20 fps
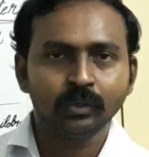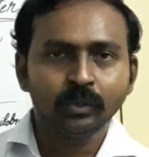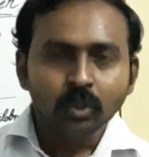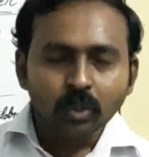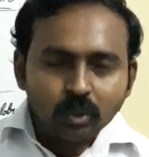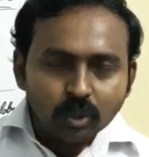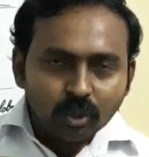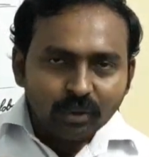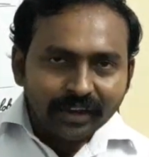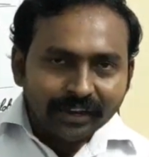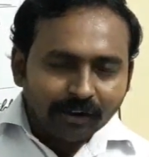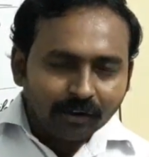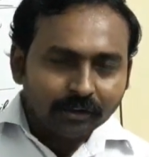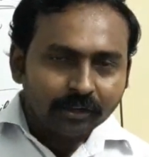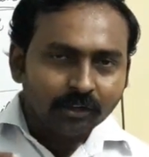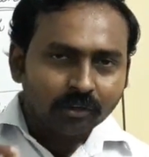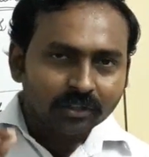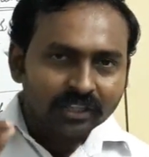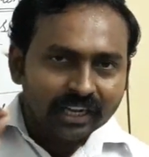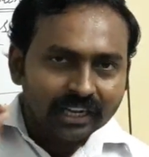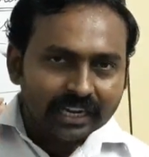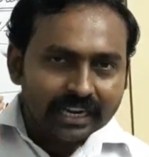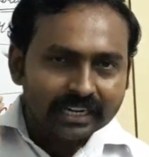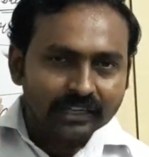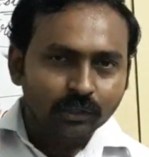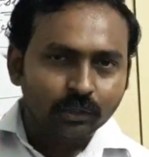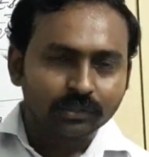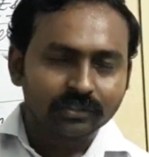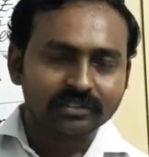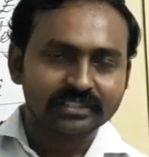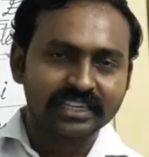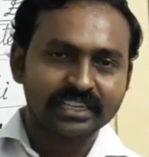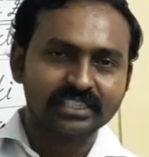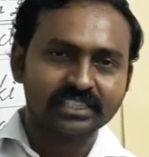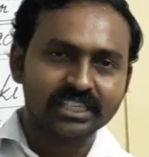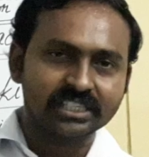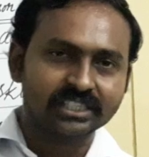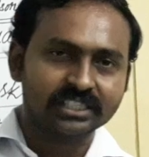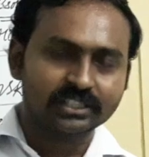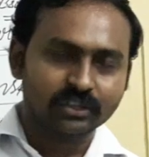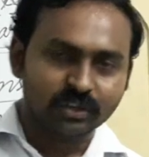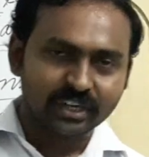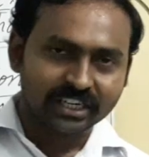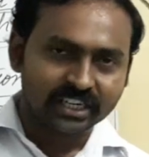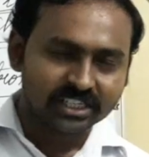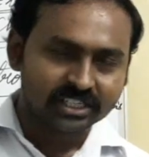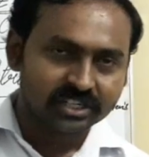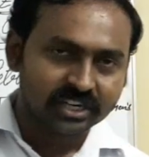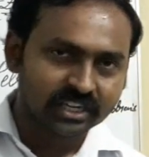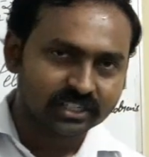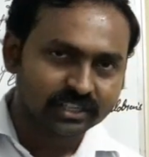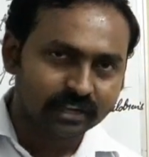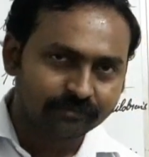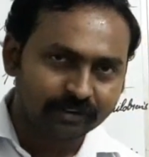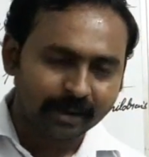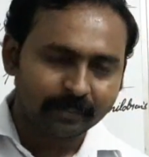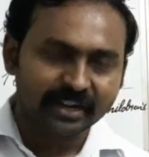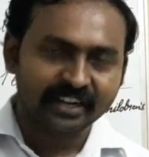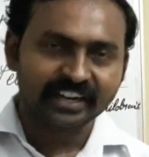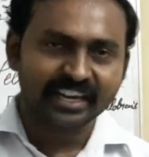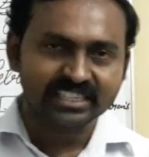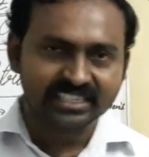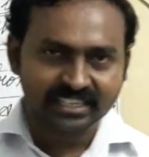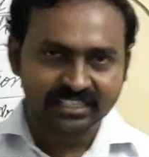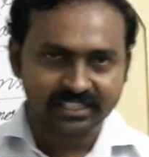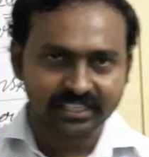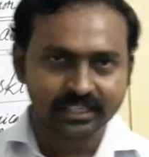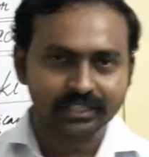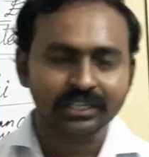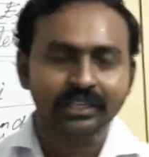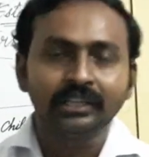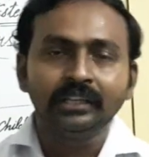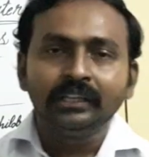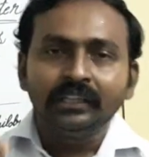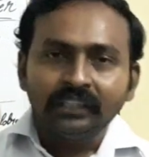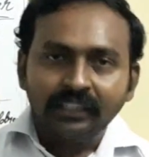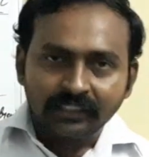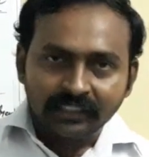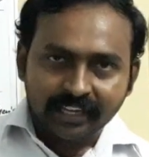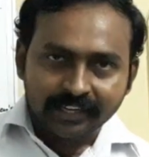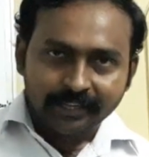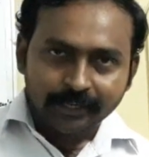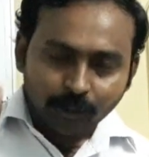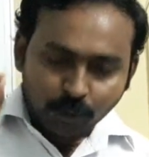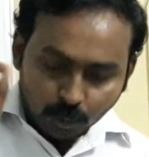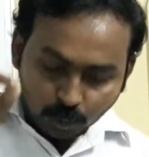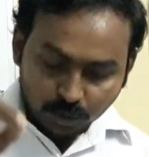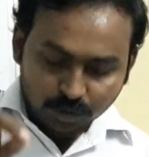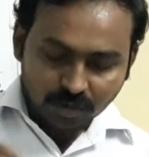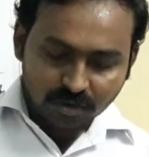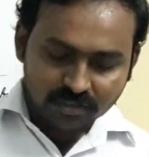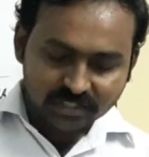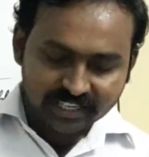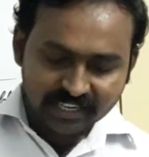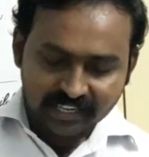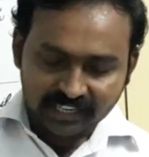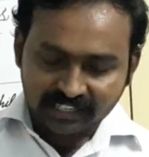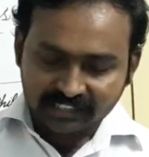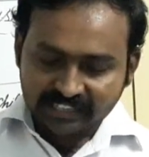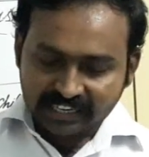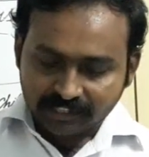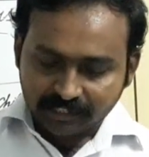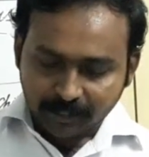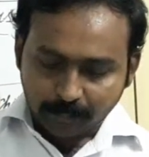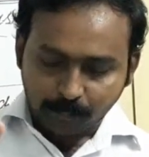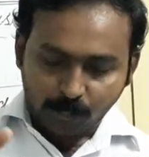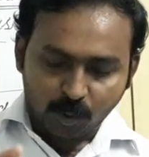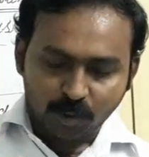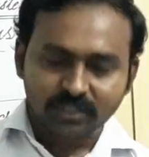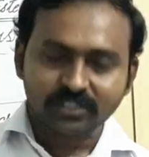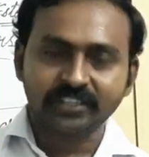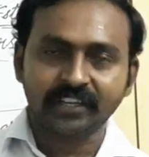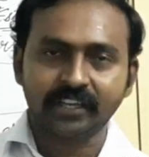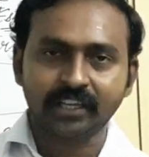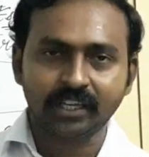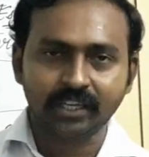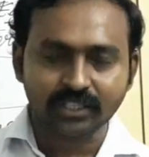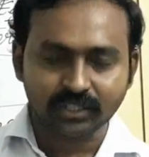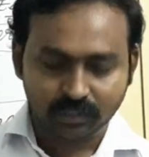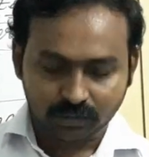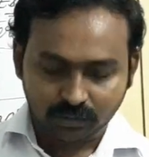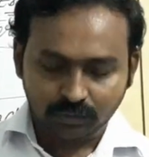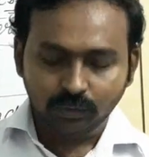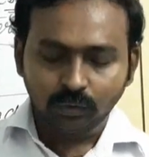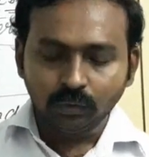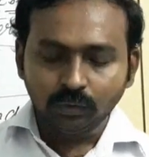So according to the census, United States of America census, the year 2000, that report says